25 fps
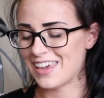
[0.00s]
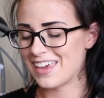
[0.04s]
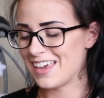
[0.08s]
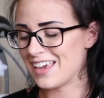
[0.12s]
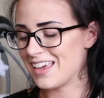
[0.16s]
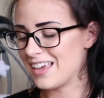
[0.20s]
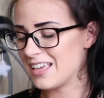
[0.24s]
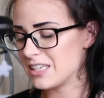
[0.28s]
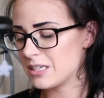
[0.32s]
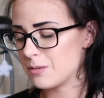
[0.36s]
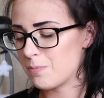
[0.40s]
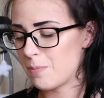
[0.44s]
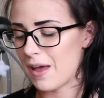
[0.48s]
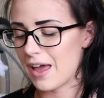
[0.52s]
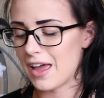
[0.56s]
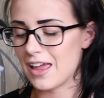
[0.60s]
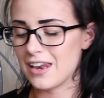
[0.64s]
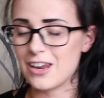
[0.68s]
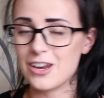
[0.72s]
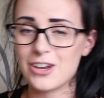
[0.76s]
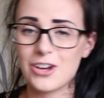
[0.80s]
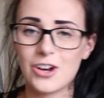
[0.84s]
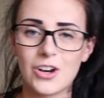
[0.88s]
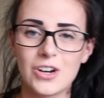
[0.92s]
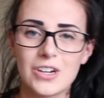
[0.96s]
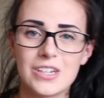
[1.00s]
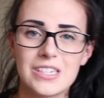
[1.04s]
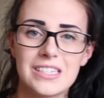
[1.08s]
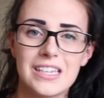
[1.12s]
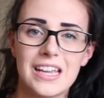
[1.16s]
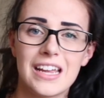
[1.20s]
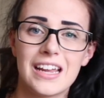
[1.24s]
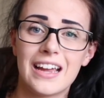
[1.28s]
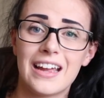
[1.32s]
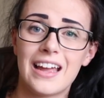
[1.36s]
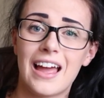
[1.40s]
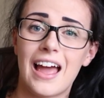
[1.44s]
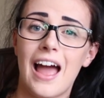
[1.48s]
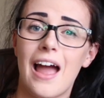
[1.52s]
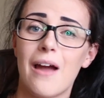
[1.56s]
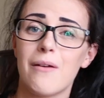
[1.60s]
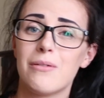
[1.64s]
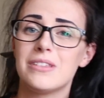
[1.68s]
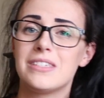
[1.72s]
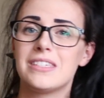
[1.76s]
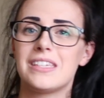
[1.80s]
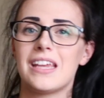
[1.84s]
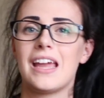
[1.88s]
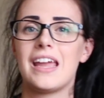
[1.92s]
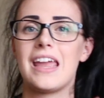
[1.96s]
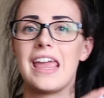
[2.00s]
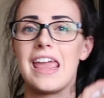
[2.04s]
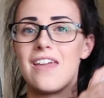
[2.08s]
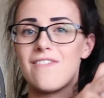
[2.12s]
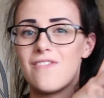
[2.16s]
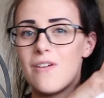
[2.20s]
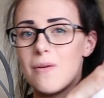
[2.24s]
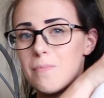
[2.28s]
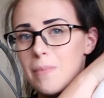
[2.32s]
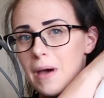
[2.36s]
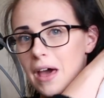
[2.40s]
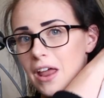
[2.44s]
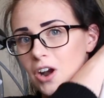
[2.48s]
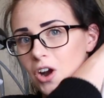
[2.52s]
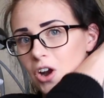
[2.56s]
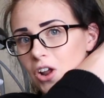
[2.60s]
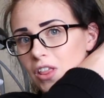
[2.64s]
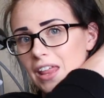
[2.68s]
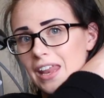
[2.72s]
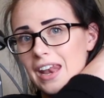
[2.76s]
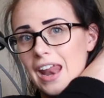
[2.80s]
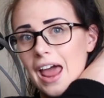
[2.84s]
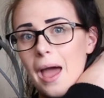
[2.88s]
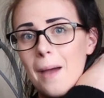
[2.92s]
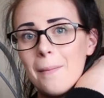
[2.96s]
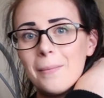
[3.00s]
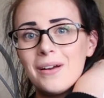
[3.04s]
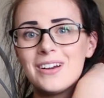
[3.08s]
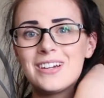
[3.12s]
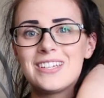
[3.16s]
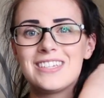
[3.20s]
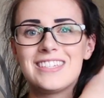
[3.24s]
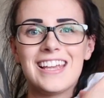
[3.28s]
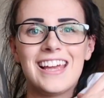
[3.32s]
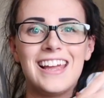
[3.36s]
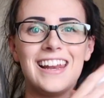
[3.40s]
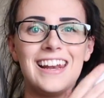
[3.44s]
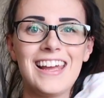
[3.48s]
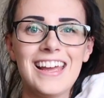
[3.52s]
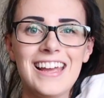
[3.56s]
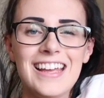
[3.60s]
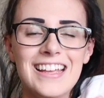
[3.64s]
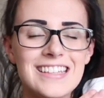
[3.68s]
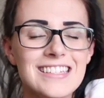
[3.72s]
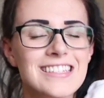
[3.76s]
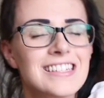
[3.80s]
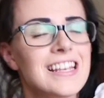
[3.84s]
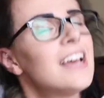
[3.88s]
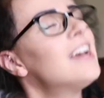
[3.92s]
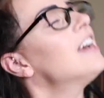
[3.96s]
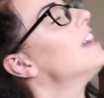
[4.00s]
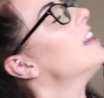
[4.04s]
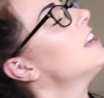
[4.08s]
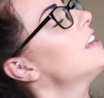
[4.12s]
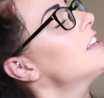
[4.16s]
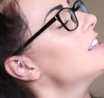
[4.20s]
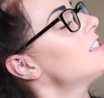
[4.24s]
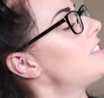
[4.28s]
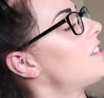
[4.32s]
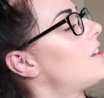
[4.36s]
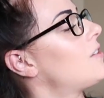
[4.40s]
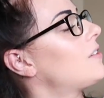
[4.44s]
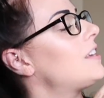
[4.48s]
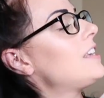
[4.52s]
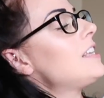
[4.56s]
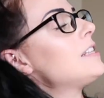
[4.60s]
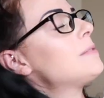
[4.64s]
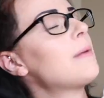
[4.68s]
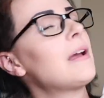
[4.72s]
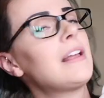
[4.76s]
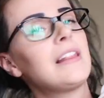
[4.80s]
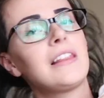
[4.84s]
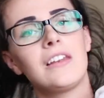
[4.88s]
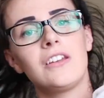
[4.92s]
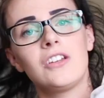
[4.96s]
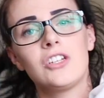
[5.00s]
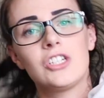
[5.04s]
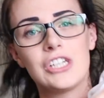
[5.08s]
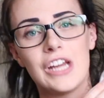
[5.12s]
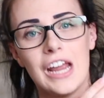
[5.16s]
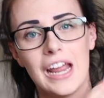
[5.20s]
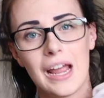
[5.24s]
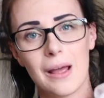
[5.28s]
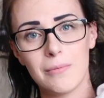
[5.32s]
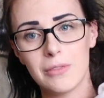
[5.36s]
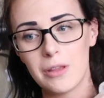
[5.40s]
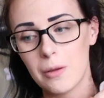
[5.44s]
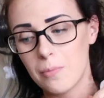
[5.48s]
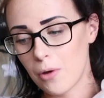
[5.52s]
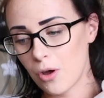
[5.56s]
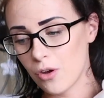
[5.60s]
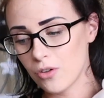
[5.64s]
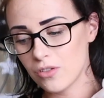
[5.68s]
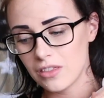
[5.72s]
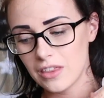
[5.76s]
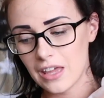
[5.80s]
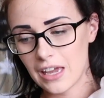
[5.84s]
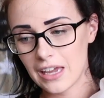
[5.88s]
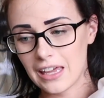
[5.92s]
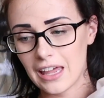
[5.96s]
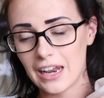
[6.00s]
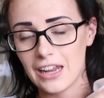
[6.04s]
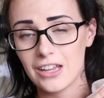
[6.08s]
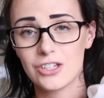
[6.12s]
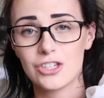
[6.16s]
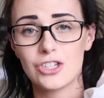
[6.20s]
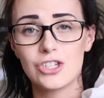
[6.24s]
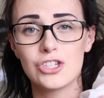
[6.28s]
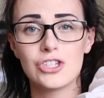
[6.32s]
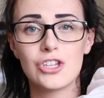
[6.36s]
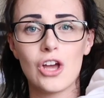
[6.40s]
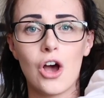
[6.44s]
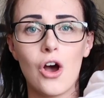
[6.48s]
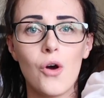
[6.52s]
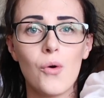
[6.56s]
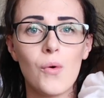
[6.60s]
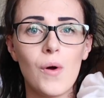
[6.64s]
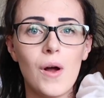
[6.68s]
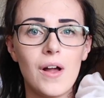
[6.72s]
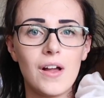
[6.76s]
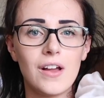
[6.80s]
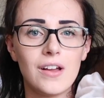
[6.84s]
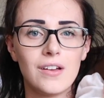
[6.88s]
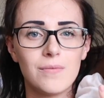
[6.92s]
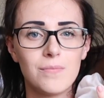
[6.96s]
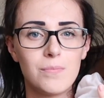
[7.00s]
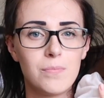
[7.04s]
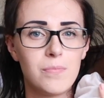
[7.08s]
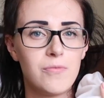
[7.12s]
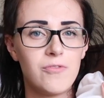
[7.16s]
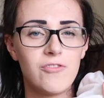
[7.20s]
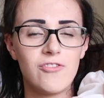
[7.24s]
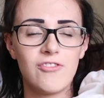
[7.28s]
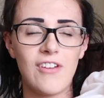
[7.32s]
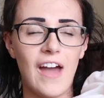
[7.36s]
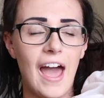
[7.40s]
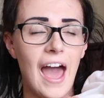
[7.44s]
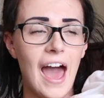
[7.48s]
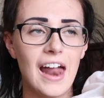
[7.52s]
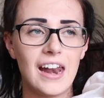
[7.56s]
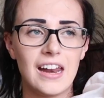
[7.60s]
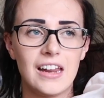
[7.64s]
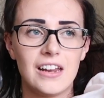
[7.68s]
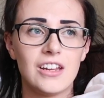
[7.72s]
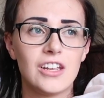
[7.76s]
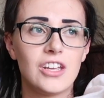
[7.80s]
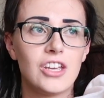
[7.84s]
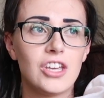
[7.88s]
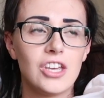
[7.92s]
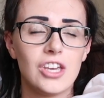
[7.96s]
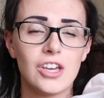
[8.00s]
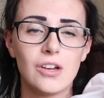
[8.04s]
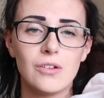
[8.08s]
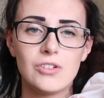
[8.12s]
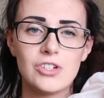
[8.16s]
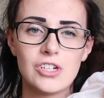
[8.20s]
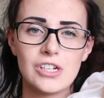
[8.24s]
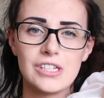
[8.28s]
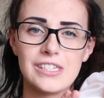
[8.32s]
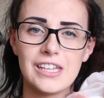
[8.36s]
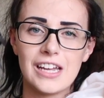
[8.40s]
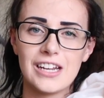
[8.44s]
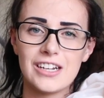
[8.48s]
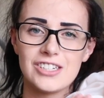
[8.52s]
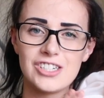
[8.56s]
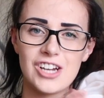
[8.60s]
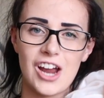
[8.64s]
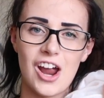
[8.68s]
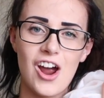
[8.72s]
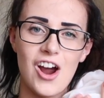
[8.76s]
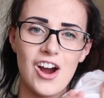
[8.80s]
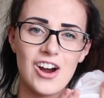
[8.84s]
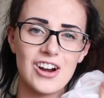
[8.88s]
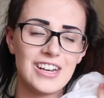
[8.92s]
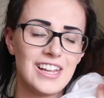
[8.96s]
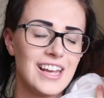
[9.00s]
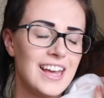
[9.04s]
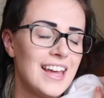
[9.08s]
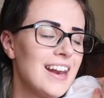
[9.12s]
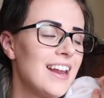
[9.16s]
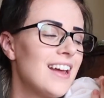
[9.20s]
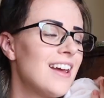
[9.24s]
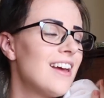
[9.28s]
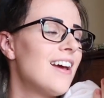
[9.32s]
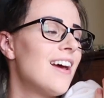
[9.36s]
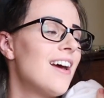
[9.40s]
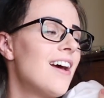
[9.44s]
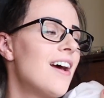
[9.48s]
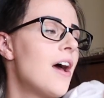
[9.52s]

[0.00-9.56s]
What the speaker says: He's been nursing, I would say, even better than Emerson is. So he's my little champ. They're both like getting so fat and cute, just like JR did.